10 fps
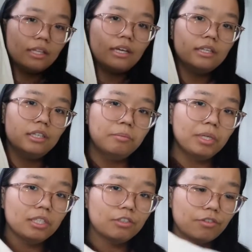then a
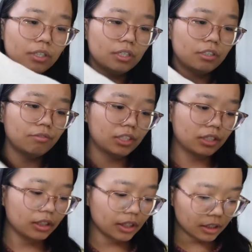piece for each of the
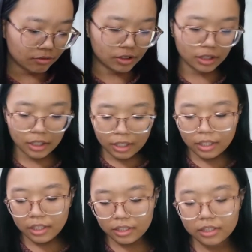sleeves.
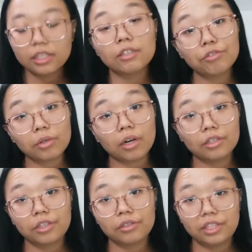The sleeves were
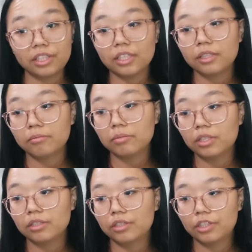also seamed,
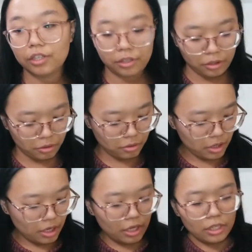so
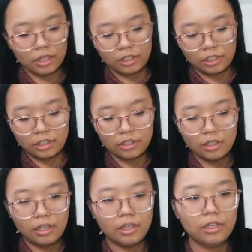there's
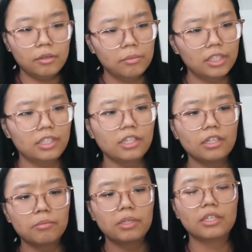the
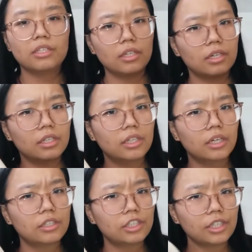seam is on the
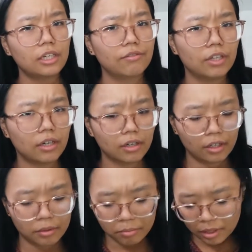underside of the
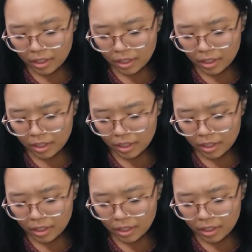arm.